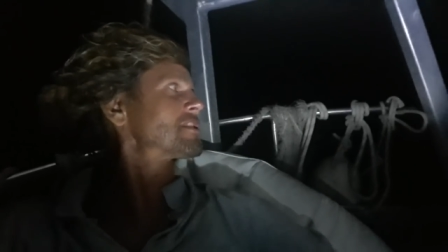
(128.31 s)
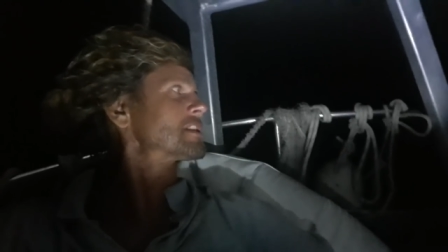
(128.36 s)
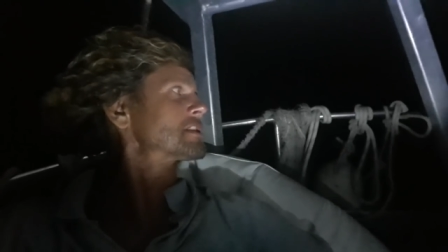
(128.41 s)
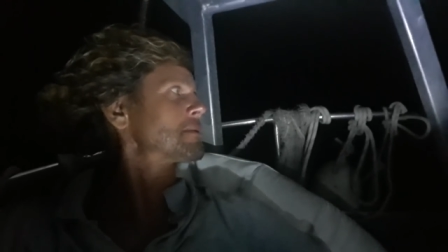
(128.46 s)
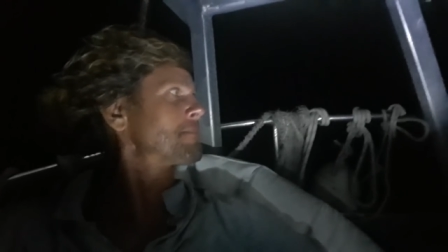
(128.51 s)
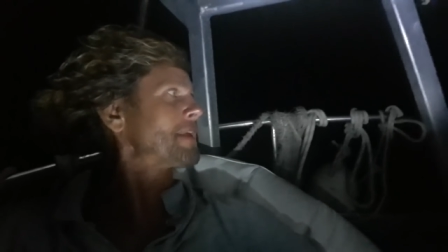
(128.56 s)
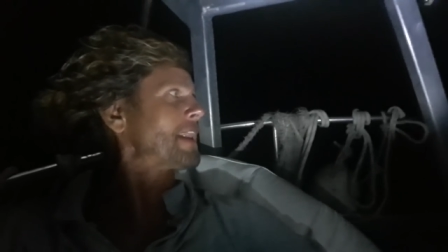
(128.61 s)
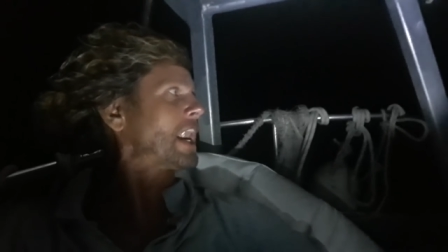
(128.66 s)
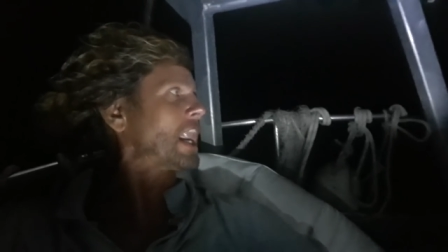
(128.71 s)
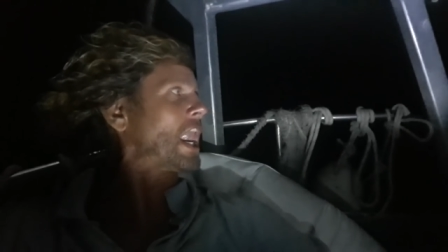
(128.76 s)
There's
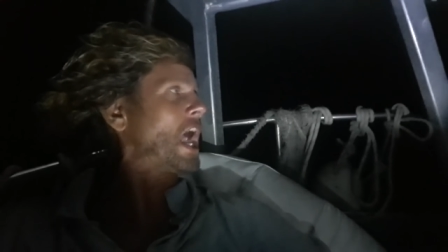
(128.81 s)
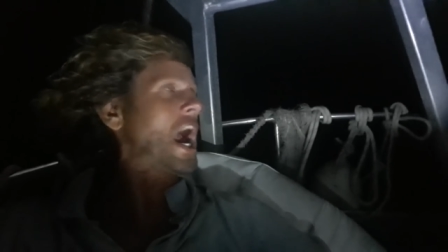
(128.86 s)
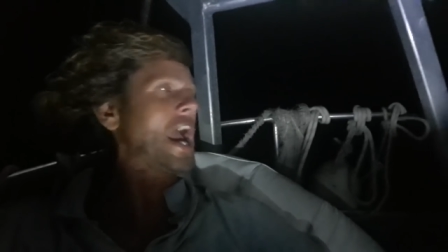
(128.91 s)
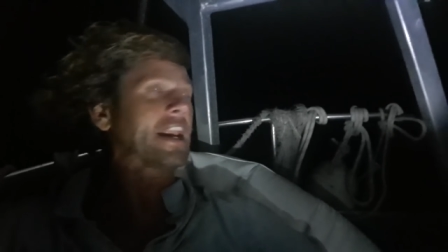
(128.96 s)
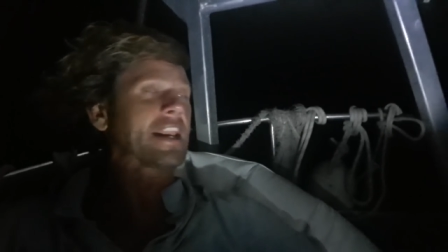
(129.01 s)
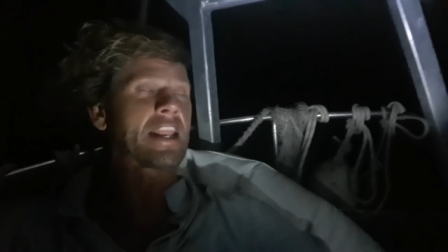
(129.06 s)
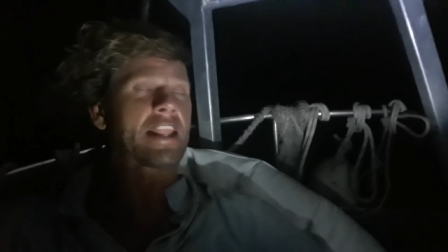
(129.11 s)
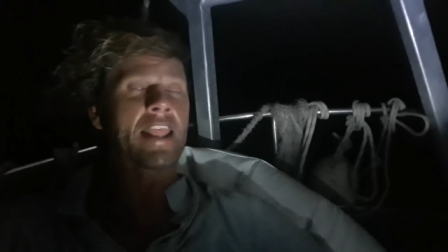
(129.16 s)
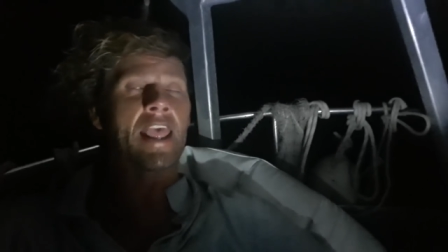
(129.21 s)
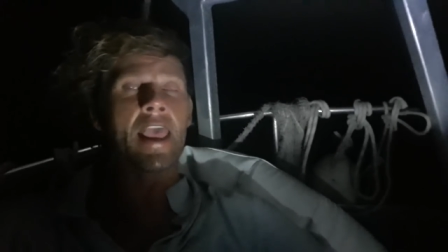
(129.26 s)
a bit of
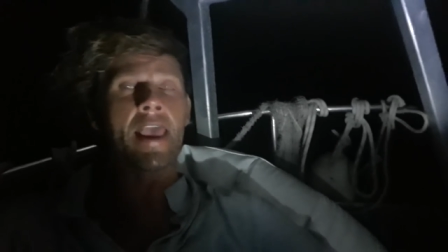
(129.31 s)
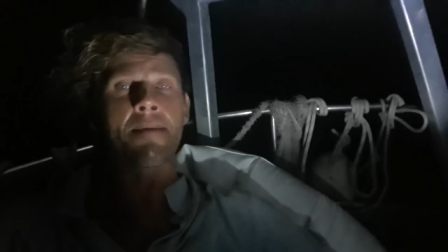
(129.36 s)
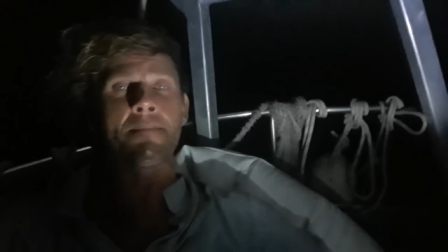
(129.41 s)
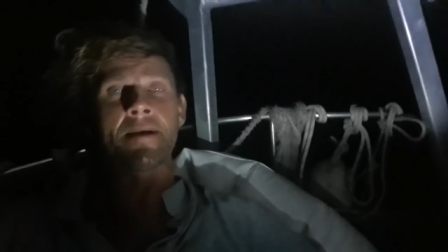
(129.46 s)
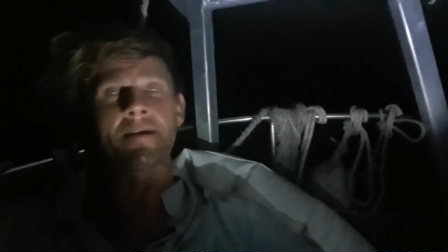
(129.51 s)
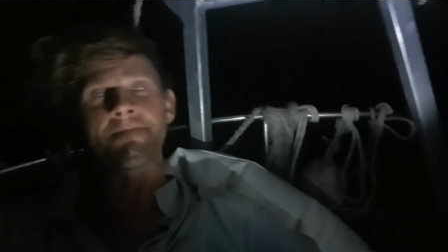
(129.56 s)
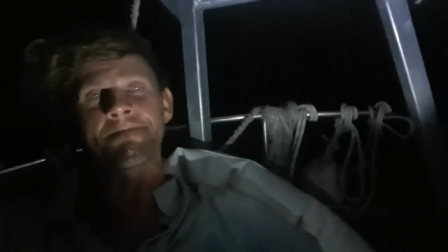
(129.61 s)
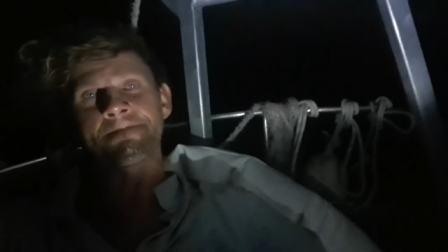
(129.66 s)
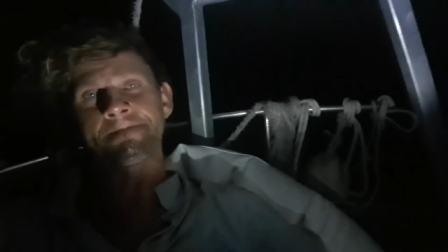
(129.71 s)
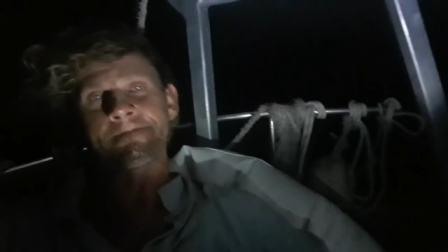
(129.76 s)
lightning there,
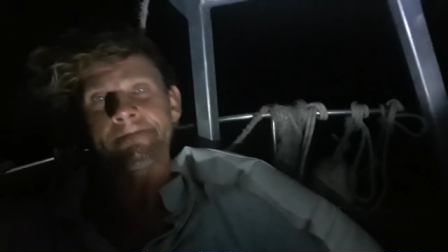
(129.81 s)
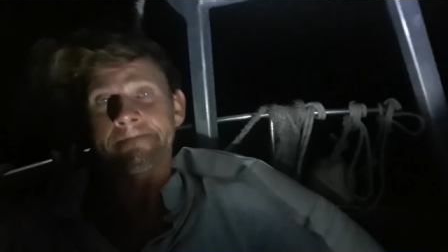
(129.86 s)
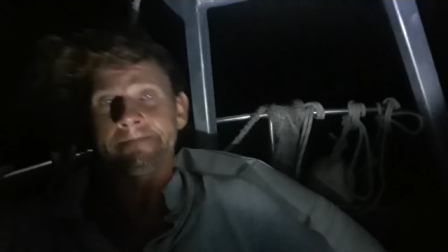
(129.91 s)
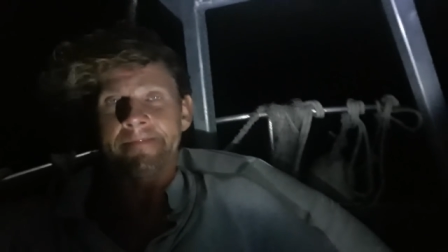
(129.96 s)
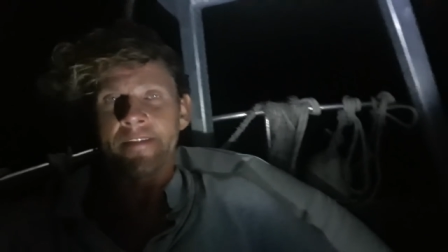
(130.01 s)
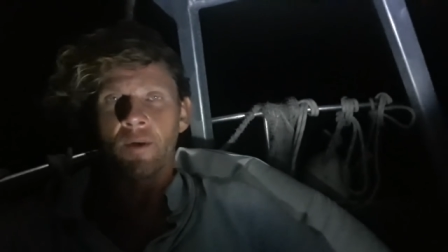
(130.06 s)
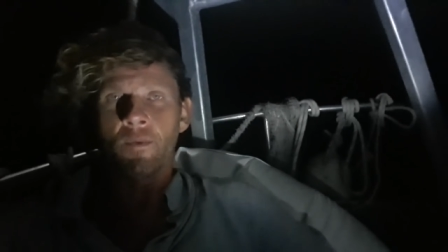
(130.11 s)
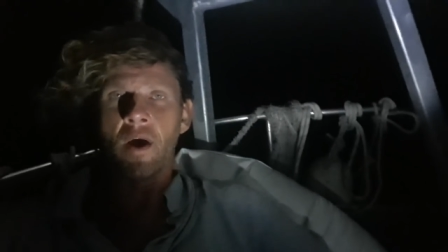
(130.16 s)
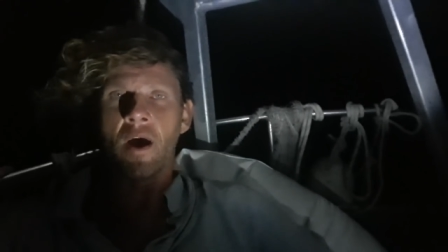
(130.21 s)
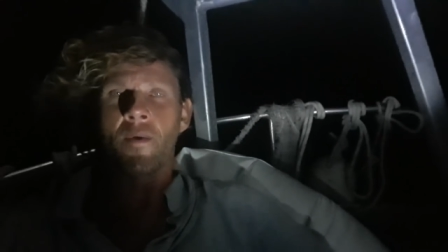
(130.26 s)
but,
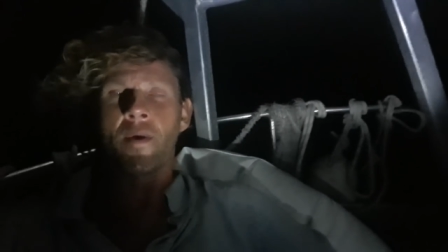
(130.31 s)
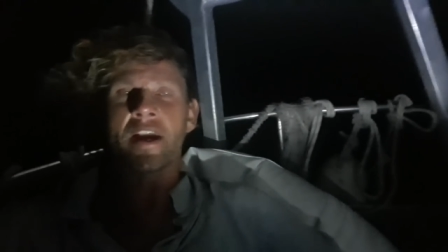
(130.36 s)
well,